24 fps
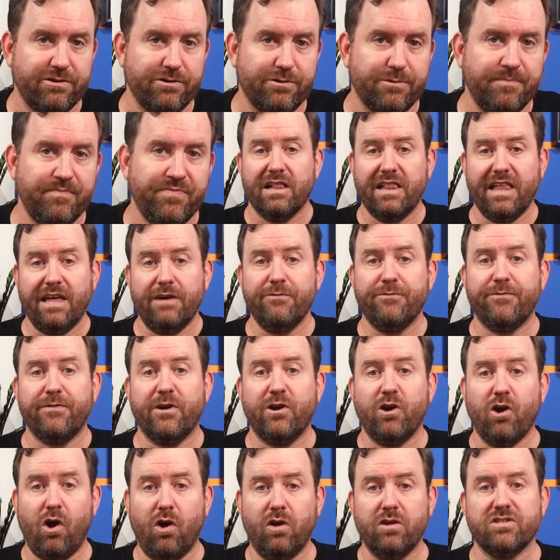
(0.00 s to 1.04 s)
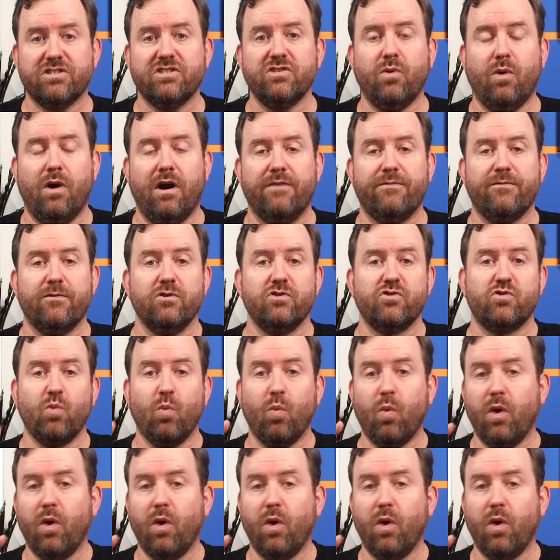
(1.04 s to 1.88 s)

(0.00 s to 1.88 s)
to. Cloudflare also offers